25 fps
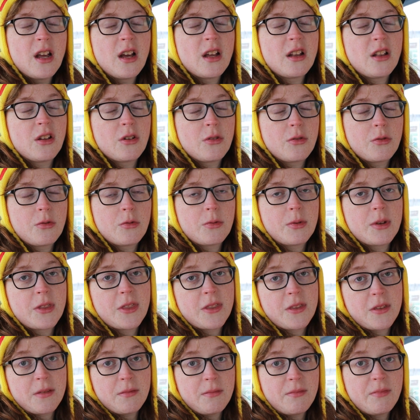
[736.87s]
along
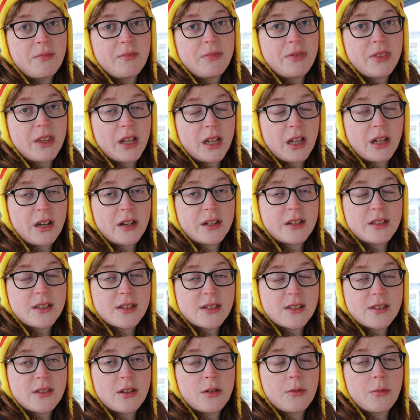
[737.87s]
with the
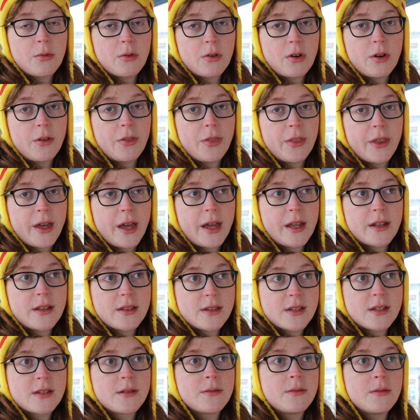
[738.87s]
lines that were on
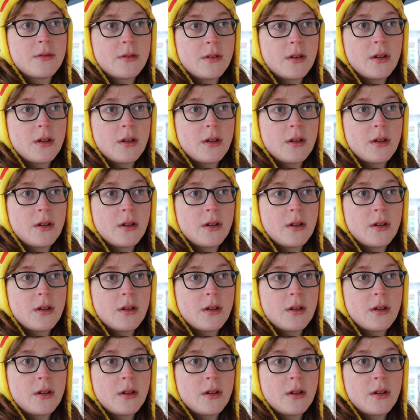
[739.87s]
that